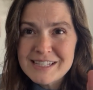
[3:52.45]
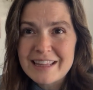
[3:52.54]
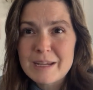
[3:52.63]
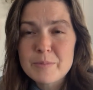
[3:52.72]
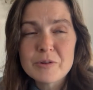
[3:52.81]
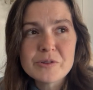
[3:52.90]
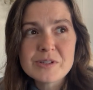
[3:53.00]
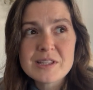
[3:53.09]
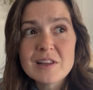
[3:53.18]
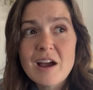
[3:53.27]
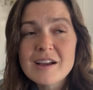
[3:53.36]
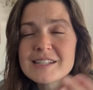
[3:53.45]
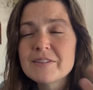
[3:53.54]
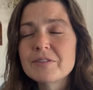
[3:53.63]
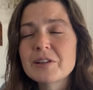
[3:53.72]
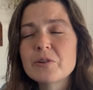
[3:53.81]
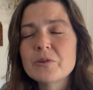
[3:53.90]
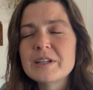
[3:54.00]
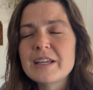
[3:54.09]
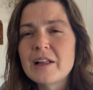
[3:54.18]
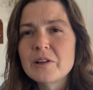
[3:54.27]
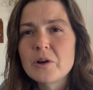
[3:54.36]
and they produce lots of little
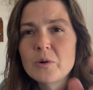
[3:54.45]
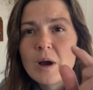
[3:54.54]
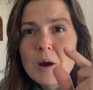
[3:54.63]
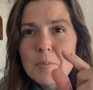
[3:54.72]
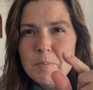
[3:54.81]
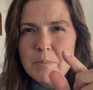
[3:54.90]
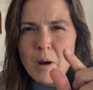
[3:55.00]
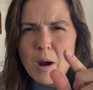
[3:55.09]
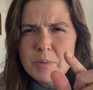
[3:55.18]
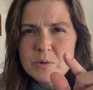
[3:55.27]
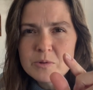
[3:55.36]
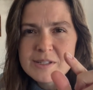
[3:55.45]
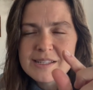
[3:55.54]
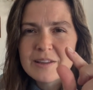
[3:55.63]
yellow baubles,